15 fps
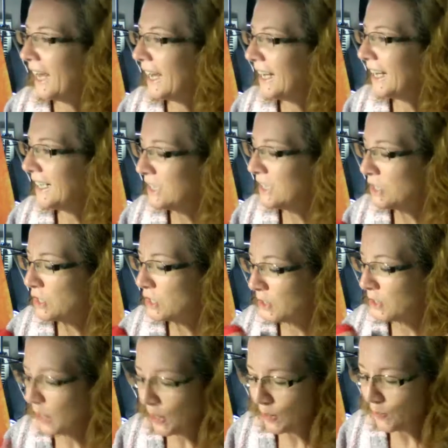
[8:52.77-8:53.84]
and
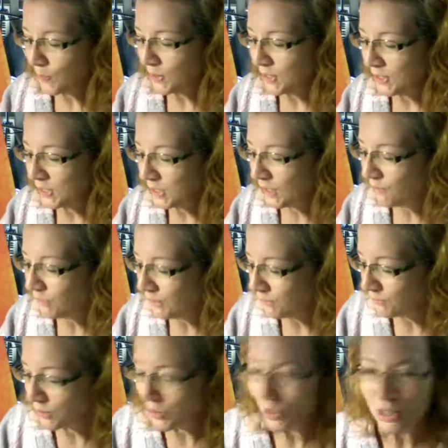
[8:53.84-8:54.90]
now with these lovely
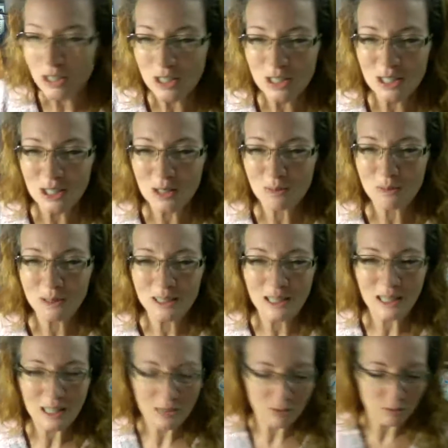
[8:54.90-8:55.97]
restrictions that they're putting
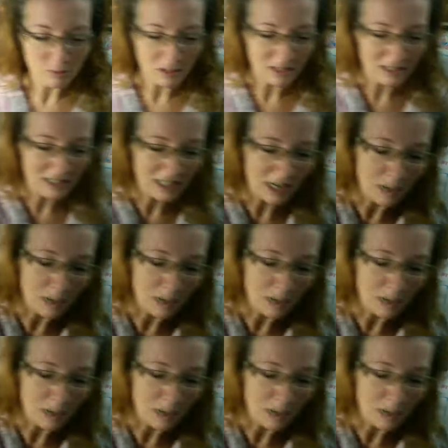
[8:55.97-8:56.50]
on everybody,